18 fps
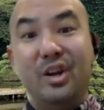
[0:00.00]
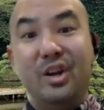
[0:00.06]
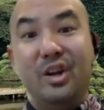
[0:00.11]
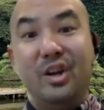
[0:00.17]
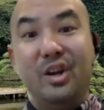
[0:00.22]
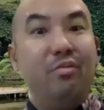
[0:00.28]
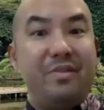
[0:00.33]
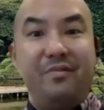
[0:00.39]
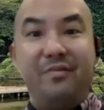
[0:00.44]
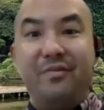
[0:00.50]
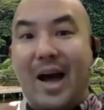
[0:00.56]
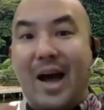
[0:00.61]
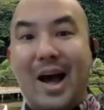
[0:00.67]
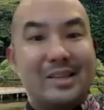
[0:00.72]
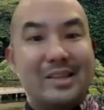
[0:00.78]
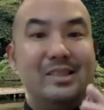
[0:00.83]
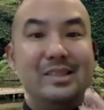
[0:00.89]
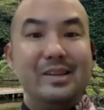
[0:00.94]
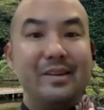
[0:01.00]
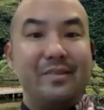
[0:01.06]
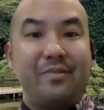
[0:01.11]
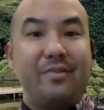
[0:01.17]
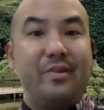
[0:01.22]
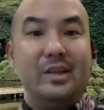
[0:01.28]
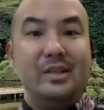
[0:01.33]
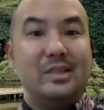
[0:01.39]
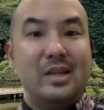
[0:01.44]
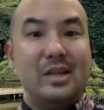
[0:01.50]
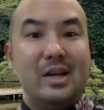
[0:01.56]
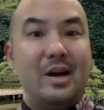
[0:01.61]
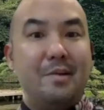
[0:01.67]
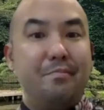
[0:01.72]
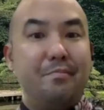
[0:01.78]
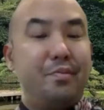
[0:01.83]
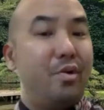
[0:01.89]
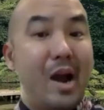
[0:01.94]
with that different
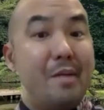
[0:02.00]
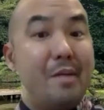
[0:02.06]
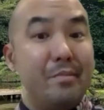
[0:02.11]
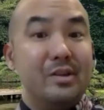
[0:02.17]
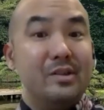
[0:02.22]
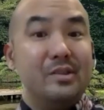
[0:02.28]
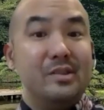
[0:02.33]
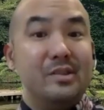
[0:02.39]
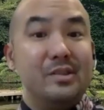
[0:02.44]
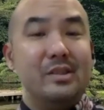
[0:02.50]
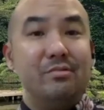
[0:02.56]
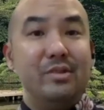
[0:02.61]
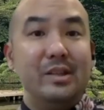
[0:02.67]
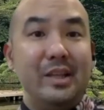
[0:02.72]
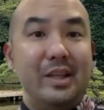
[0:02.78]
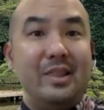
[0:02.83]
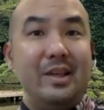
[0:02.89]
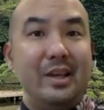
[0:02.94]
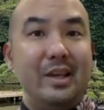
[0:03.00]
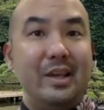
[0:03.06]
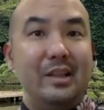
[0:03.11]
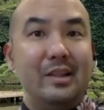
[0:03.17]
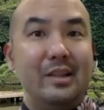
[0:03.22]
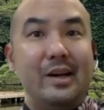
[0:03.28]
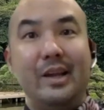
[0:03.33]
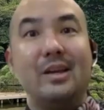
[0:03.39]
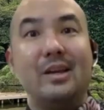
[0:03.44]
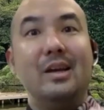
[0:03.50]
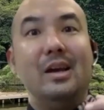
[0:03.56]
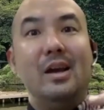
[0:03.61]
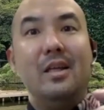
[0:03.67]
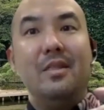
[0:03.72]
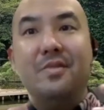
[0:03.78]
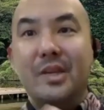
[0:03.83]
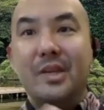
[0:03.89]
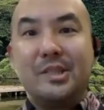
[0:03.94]
um, parameters and really thinking like
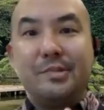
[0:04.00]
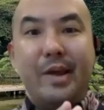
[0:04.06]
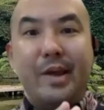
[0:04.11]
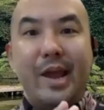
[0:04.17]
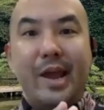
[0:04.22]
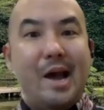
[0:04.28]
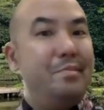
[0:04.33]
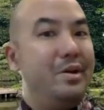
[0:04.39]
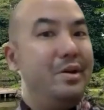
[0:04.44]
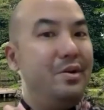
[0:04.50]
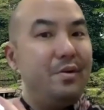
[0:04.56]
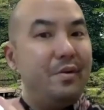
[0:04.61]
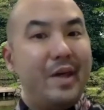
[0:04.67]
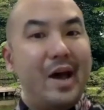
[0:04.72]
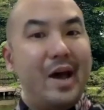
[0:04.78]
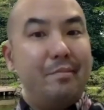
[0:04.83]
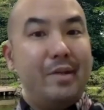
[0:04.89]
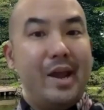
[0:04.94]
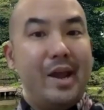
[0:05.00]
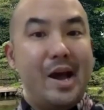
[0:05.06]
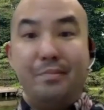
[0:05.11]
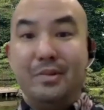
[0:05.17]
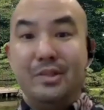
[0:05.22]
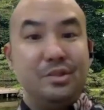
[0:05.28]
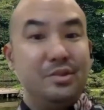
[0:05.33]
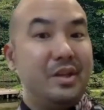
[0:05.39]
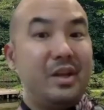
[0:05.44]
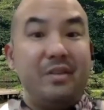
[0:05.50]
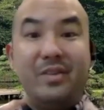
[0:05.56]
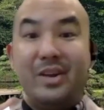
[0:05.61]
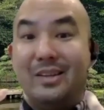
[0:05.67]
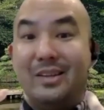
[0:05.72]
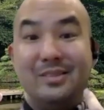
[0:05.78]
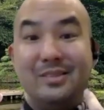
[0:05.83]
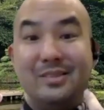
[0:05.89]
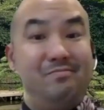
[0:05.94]
this may happen or that may happen. So think of it
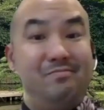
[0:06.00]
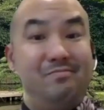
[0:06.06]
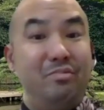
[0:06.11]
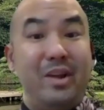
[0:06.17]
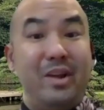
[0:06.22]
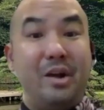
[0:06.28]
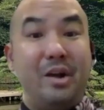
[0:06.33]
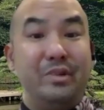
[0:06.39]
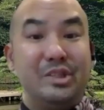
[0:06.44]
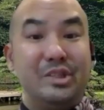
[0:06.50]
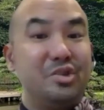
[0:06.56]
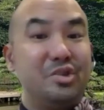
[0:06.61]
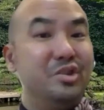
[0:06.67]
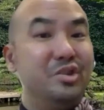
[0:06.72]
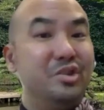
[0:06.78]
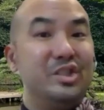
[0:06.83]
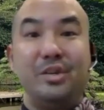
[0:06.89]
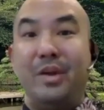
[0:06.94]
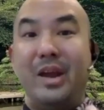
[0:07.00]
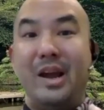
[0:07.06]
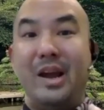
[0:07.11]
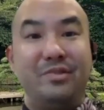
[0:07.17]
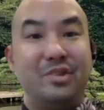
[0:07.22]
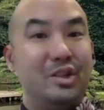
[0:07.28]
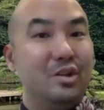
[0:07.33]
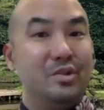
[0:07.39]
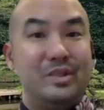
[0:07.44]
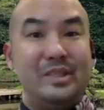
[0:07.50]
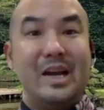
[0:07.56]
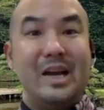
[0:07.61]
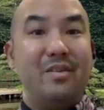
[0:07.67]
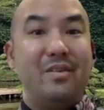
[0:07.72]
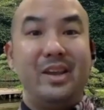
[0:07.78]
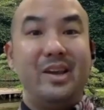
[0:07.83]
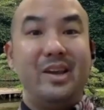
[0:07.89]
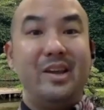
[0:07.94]
as we got a resurgence and we have to close
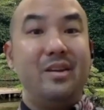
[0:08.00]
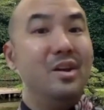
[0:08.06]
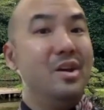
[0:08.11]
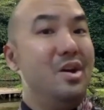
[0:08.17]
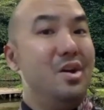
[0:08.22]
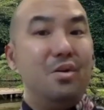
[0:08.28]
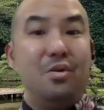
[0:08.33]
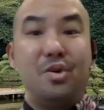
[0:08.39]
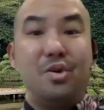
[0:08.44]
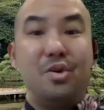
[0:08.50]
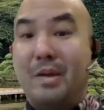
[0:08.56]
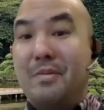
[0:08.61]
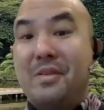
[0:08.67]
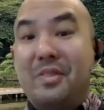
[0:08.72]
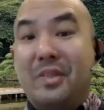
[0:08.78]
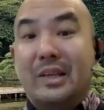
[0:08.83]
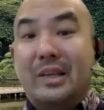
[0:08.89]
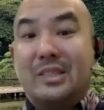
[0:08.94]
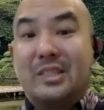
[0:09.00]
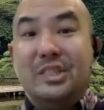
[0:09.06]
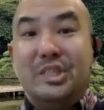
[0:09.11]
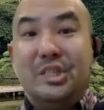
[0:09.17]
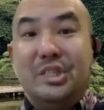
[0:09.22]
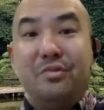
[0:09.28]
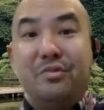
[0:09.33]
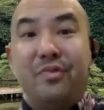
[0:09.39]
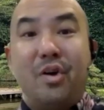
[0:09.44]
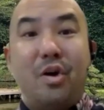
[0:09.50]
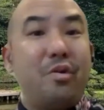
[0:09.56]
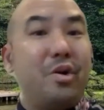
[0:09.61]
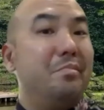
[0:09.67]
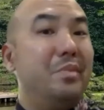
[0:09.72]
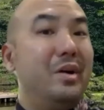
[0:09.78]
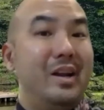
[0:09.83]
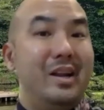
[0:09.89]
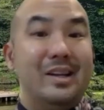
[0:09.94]
down again, or maybe things continue
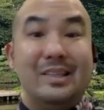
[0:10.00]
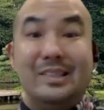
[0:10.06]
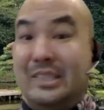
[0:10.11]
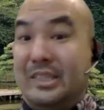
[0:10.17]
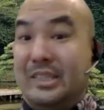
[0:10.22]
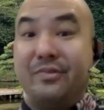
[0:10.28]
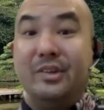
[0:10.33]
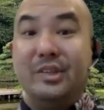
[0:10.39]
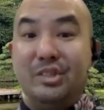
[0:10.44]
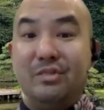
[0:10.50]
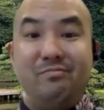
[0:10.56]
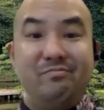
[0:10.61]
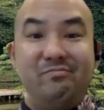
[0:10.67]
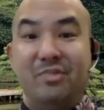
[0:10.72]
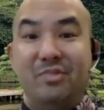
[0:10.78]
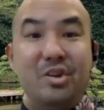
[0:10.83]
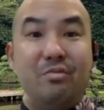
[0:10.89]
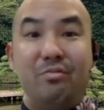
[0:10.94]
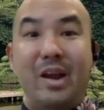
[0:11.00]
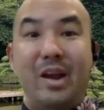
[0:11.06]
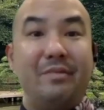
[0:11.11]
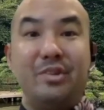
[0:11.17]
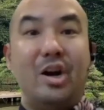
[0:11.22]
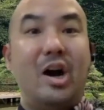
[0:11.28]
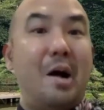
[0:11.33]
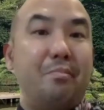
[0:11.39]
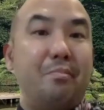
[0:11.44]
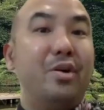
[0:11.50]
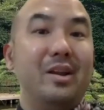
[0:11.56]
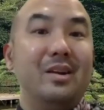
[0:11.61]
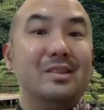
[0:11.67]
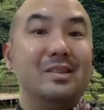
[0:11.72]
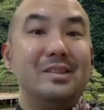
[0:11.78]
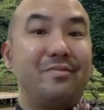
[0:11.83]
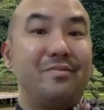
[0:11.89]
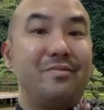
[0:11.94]
forward, but in a different, you know, we have to operate in
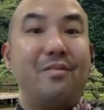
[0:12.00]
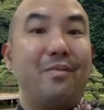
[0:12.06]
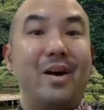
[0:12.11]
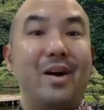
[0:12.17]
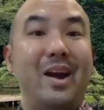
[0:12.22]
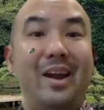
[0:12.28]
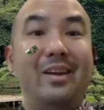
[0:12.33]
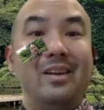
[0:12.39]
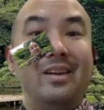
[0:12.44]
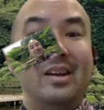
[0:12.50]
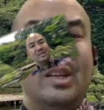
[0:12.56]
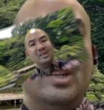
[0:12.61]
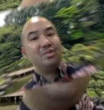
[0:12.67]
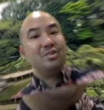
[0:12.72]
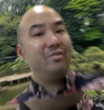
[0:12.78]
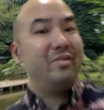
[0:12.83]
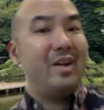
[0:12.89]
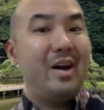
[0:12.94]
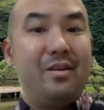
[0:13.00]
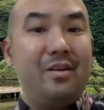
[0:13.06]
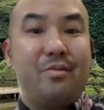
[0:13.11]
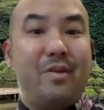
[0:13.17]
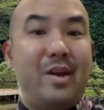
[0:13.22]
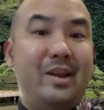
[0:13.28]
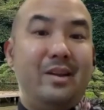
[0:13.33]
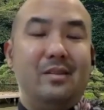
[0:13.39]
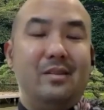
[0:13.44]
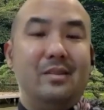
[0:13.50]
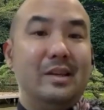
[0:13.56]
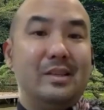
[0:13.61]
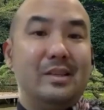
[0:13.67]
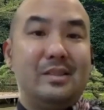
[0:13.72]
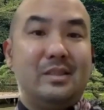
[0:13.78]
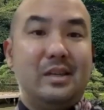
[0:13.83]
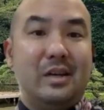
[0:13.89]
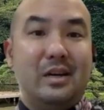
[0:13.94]
a different way. So we've got a great list
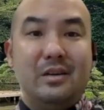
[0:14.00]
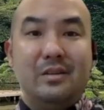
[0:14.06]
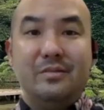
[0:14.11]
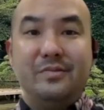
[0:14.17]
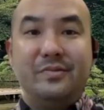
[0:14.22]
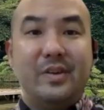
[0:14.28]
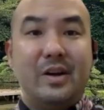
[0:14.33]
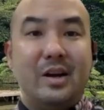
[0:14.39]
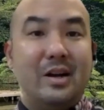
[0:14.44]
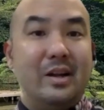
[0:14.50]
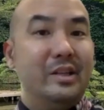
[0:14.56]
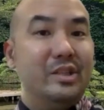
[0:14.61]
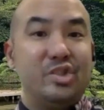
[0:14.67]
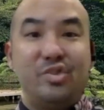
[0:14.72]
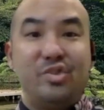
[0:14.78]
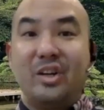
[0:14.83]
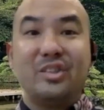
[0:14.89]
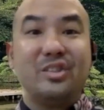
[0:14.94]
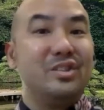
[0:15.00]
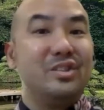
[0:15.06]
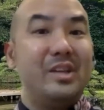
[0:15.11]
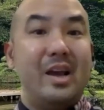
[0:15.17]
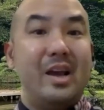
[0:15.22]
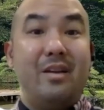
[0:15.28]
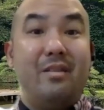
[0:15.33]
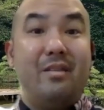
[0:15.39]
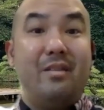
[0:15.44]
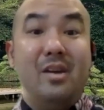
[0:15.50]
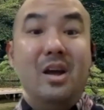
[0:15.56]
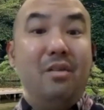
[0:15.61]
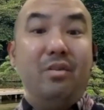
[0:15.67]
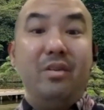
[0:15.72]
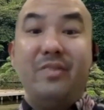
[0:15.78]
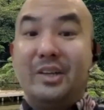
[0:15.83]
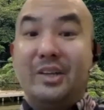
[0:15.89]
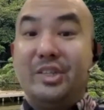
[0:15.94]
of uh, instructors, and
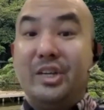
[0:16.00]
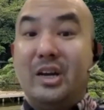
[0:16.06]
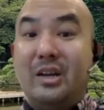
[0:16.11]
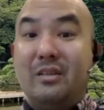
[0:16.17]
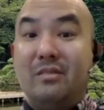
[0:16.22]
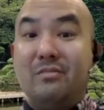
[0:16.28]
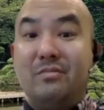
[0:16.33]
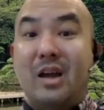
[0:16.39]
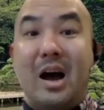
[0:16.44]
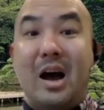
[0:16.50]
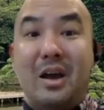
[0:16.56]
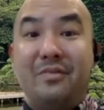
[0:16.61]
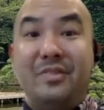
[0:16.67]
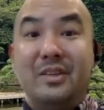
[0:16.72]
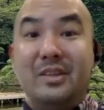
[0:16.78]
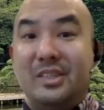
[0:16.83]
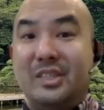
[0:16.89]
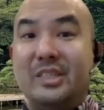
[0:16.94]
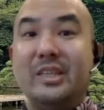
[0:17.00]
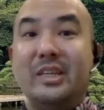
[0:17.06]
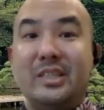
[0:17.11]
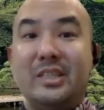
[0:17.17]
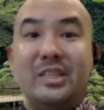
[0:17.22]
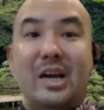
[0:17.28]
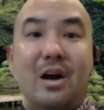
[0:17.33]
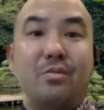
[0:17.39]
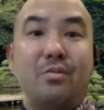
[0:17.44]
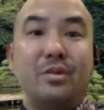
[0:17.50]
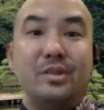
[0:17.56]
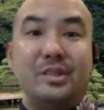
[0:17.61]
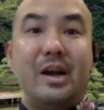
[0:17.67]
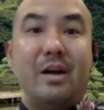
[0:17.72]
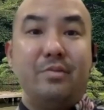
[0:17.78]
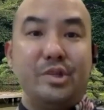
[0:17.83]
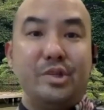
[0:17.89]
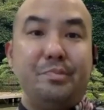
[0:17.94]
we've actually got, out of the six hours
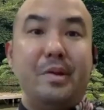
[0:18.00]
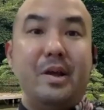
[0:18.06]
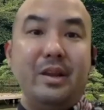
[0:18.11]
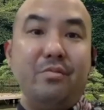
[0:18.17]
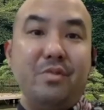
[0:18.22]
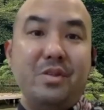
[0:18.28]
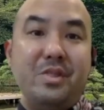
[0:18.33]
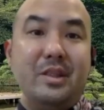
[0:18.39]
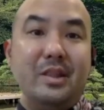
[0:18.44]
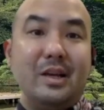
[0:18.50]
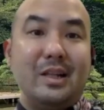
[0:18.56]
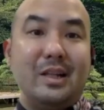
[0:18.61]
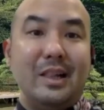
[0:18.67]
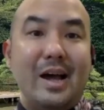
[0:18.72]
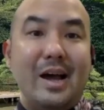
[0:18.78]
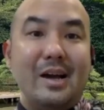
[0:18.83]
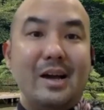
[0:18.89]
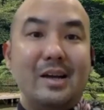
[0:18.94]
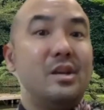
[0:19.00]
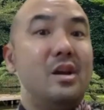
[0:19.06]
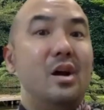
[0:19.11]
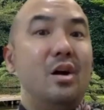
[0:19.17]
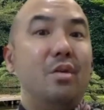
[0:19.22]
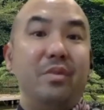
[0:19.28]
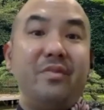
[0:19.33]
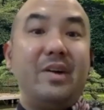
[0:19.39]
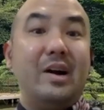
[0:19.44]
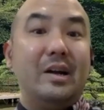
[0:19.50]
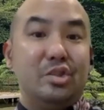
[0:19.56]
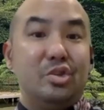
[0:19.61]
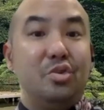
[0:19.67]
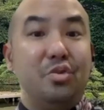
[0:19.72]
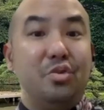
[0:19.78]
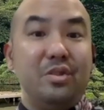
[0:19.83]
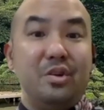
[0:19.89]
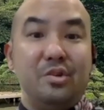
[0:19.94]
that we're spending within the class, we've got
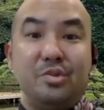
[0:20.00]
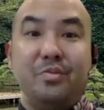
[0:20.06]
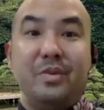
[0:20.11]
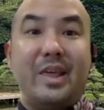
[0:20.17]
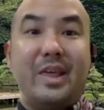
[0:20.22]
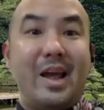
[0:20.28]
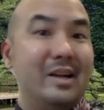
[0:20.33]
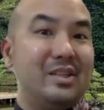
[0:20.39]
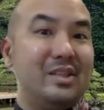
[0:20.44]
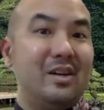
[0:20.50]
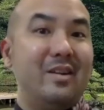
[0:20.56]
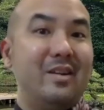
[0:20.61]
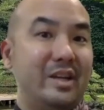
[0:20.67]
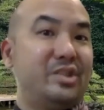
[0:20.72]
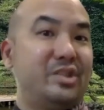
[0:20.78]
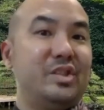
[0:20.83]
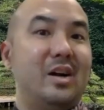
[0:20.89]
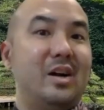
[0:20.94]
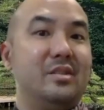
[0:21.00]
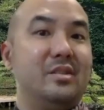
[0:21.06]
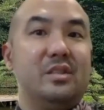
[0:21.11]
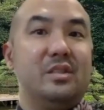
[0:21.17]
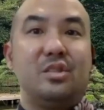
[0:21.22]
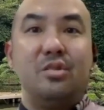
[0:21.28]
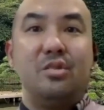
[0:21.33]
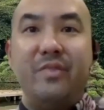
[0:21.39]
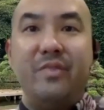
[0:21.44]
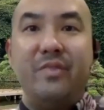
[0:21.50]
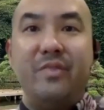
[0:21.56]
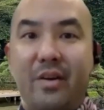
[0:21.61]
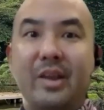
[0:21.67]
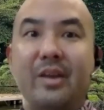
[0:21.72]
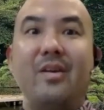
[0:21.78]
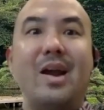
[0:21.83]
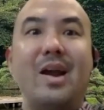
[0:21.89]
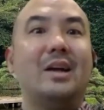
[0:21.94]
two of those with hands-on exercises. So
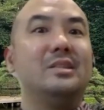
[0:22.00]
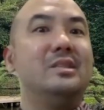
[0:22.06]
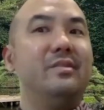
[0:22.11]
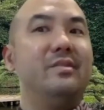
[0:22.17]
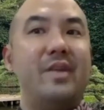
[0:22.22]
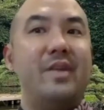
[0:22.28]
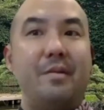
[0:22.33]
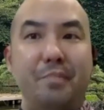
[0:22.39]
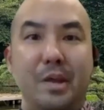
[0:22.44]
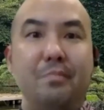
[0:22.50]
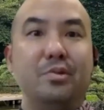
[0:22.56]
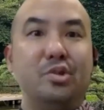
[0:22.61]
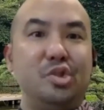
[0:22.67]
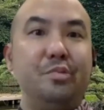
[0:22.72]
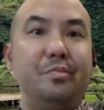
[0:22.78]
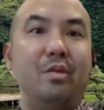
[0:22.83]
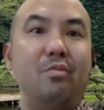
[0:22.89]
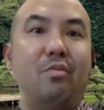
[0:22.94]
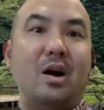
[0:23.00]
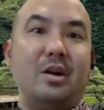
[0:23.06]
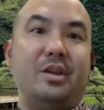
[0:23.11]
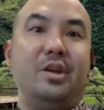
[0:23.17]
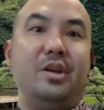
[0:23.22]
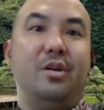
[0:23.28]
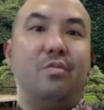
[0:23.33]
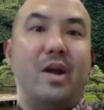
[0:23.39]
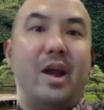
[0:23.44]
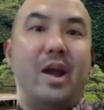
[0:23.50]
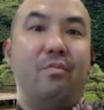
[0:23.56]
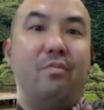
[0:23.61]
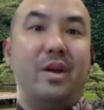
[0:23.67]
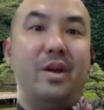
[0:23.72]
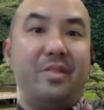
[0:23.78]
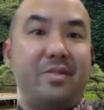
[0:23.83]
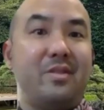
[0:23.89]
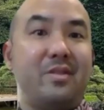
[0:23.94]
very interactive, and people should be walking away
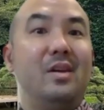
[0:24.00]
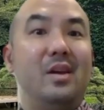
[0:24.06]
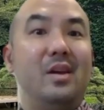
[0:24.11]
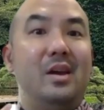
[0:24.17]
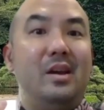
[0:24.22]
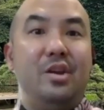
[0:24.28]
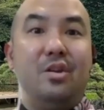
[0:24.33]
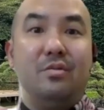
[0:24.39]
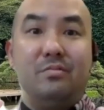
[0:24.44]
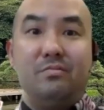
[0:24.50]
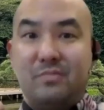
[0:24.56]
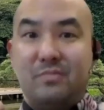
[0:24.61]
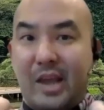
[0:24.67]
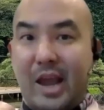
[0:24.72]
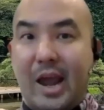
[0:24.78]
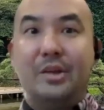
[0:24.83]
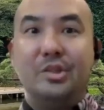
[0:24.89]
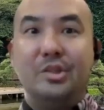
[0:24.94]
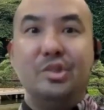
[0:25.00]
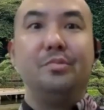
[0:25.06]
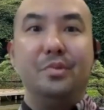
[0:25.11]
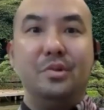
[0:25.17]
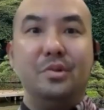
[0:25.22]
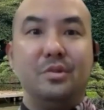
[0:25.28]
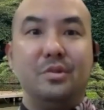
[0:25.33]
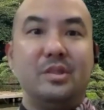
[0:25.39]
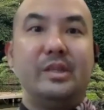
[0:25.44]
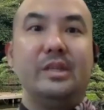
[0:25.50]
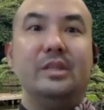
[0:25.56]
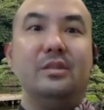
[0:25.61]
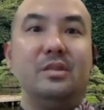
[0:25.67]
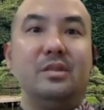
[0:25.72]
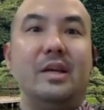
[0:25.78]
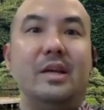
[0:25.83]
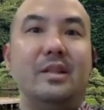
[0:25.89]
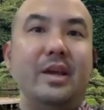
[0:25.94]
with, you know, tangible
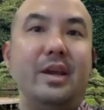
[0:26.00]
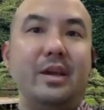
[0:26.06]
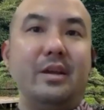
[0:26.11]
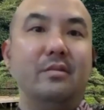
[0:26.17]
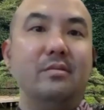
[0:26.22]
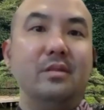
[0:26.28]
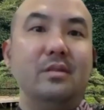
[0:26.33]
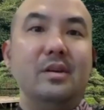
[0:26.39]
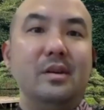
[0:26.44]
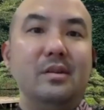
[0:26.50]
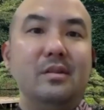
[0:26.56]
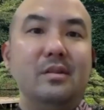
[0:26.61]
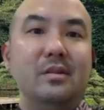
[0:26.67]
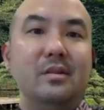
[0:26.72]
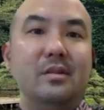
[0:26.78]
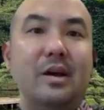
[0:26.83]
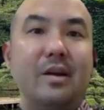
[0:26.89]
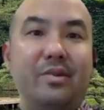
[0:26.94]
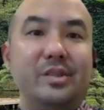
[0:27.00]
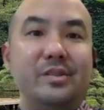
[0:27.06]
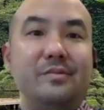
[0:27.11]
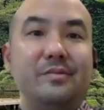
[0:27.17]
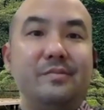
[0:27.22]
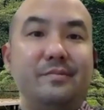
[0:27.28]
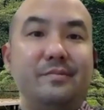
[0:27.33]
skills that they can leverage.